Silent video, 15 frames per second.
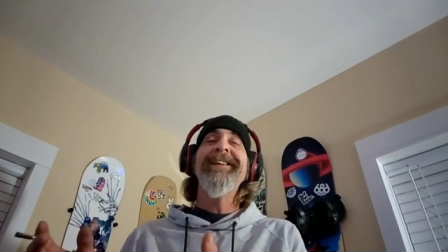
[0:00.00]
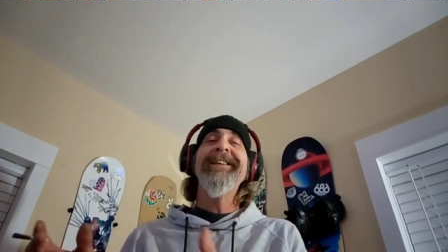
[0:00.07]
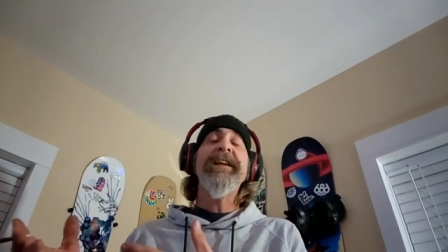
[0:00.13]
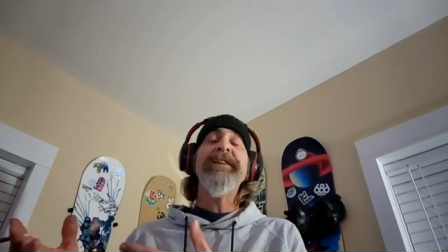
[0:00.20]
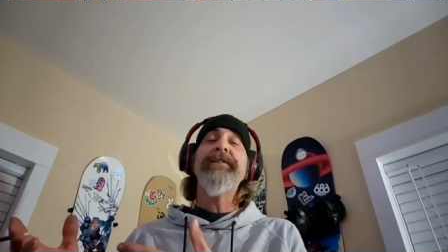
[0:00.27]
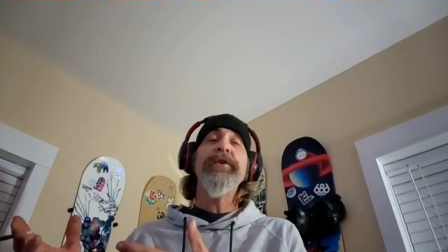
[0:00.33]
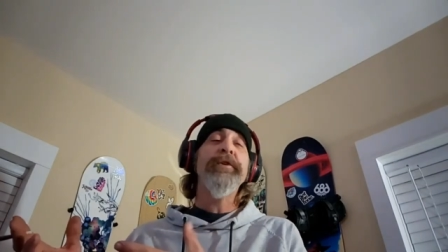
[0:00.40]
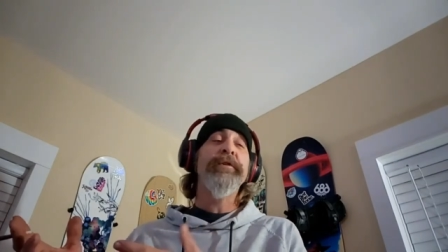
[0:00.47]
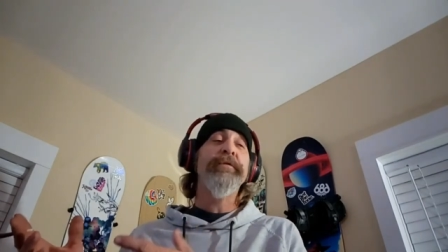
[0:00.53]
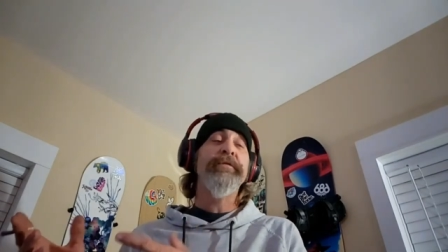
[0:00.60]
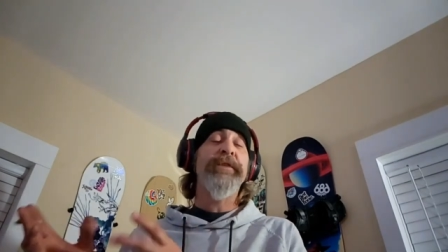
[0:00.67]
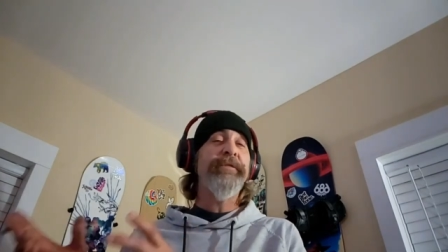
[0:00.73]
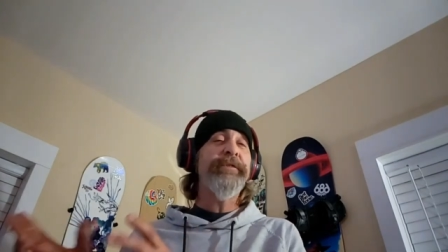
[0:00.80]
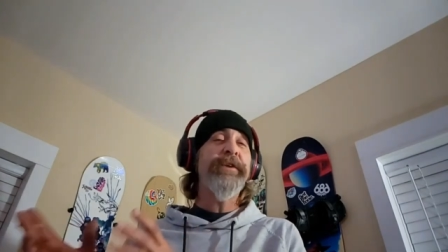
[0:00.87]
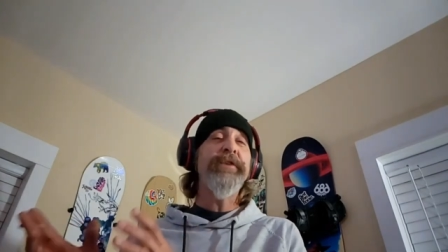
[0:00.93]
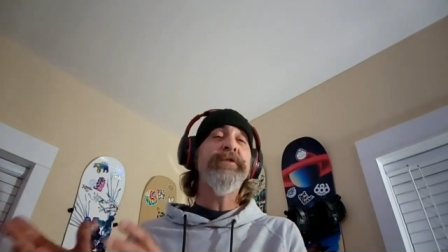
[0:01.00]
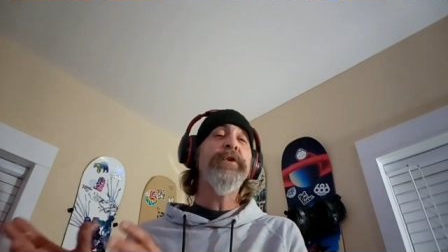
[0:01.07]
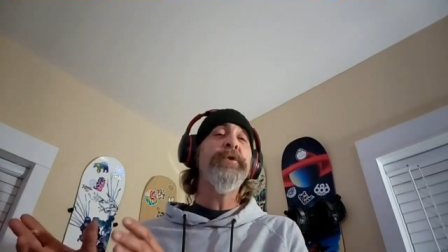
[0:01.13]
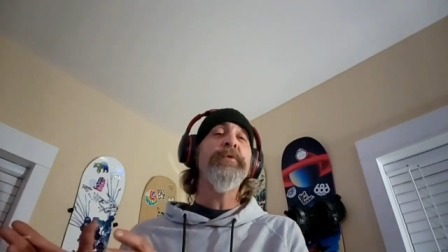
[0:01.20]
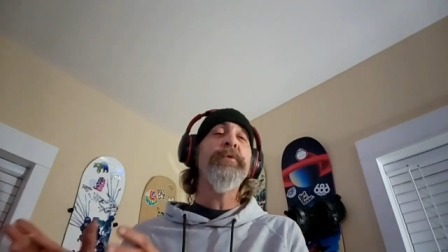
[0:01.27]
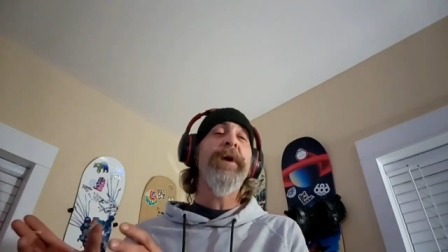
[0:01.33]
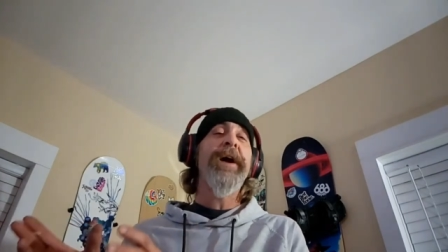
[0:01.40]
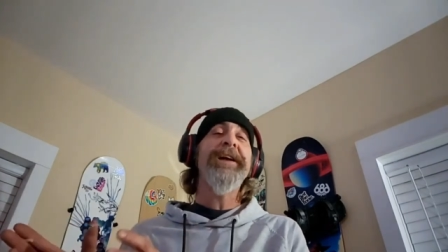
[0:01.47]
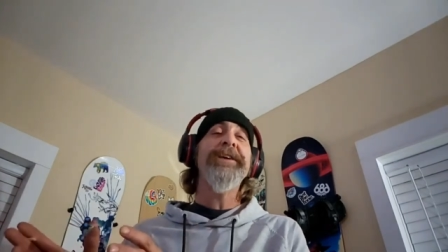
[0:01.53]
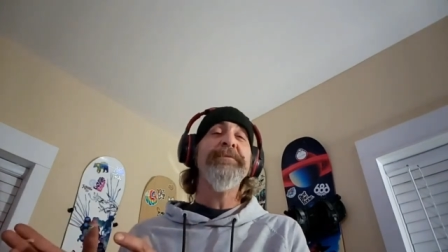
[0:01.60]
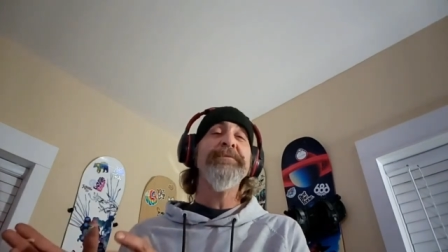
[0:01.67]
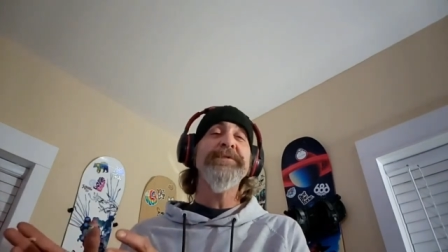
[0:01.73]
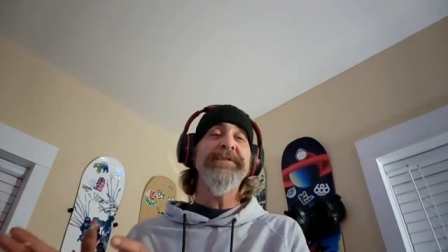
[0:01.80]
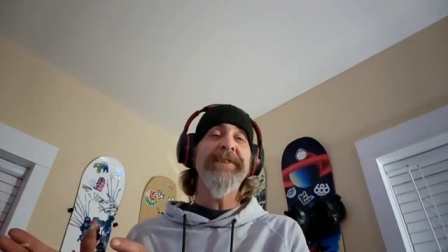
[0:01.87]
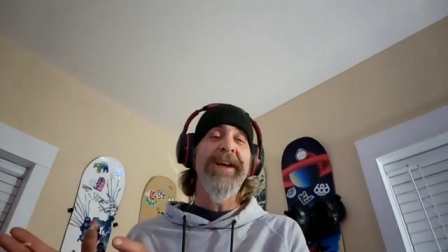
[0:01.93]
and they took 52
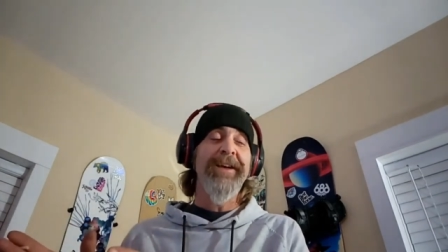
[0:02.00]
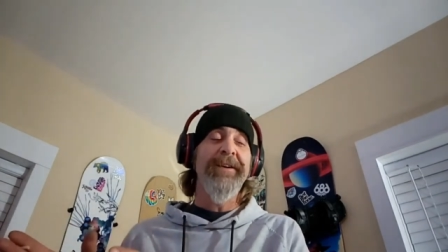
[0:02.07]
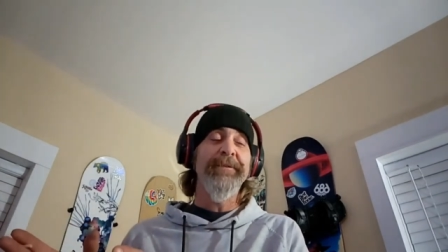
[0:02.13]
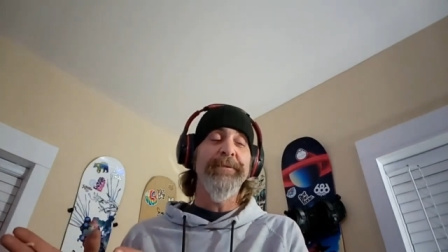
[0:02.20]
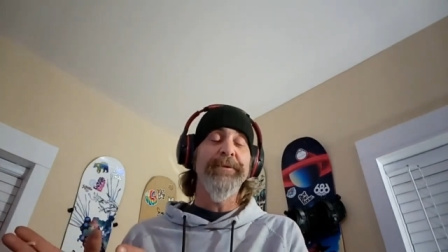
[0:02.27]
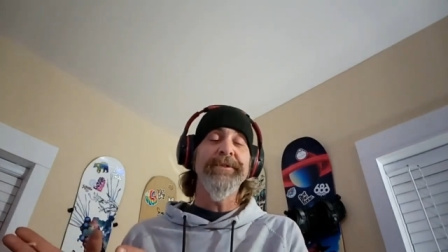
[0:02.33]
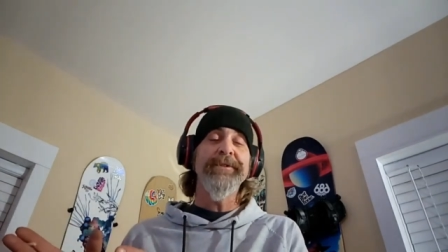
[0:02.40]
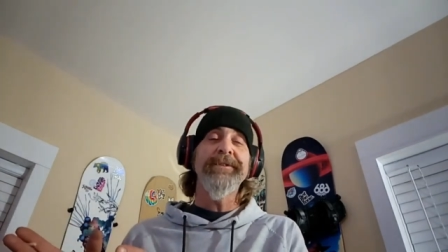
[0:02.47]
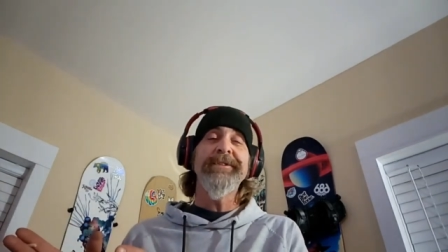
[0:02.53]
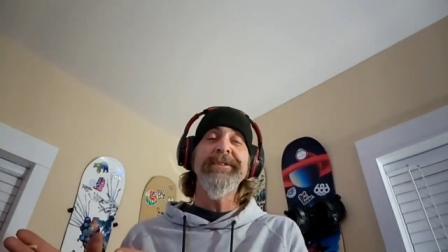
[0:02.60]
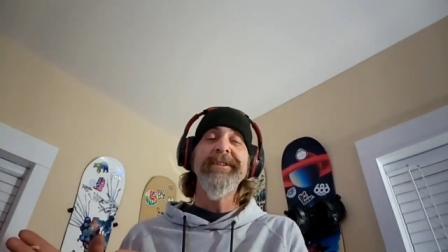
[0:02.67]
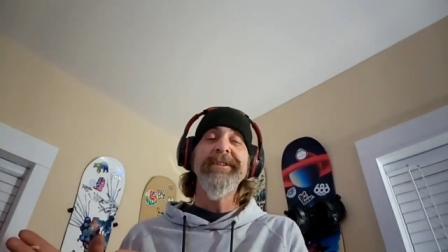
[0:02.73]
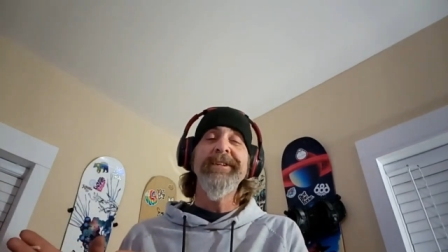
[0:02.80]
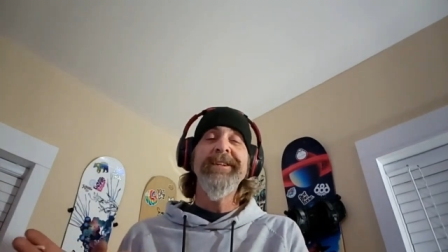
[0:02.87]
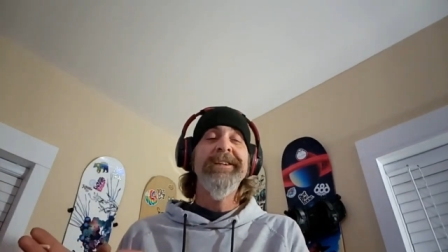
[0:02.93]
random samples,